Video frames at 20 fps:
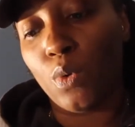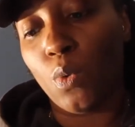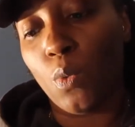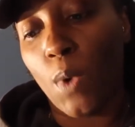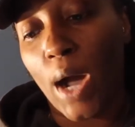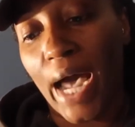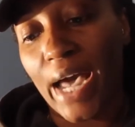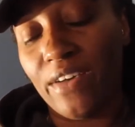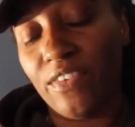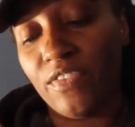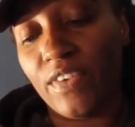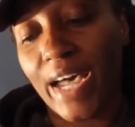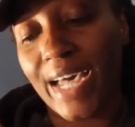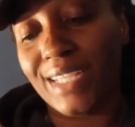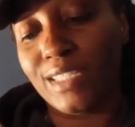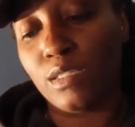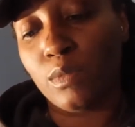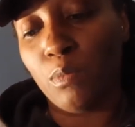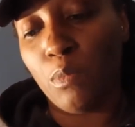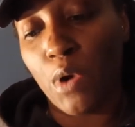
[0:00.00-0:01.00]

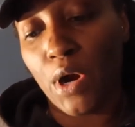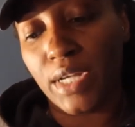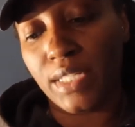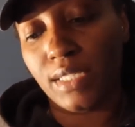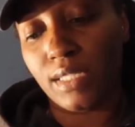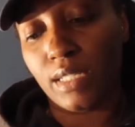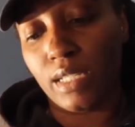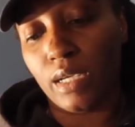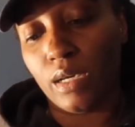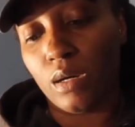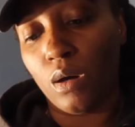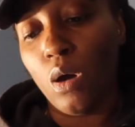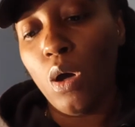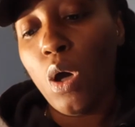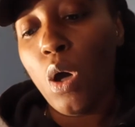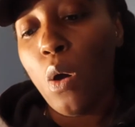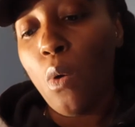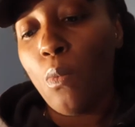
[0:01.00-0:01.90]
Wi-Fi Smart Scale